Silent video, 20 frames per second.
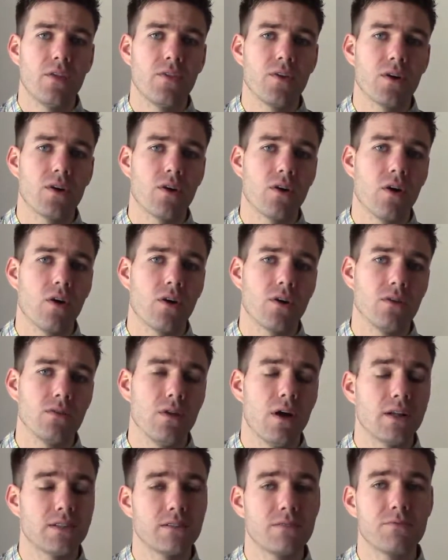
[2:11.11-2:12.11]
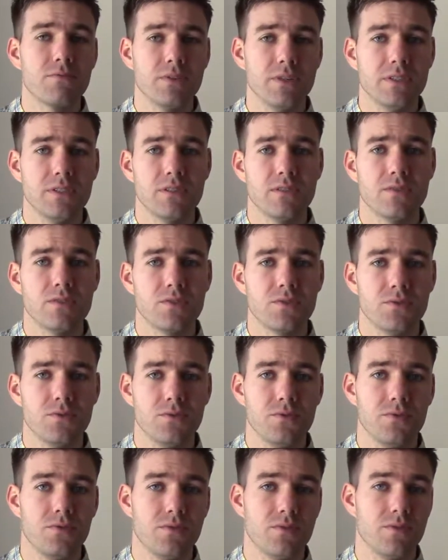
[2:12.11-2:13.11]
there are lots of reasons
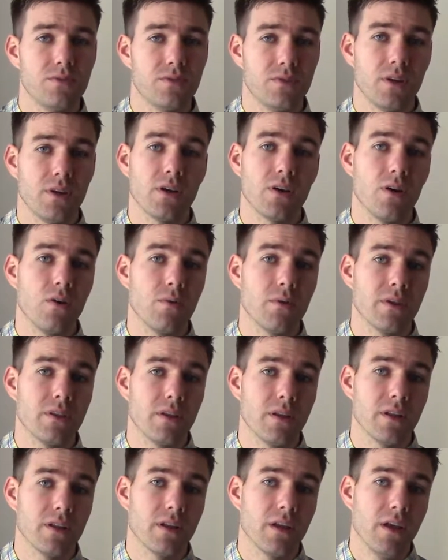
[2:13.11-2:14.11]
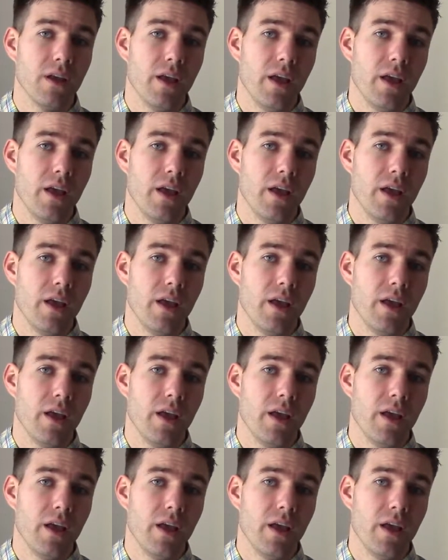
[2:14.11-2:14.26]
to go with it.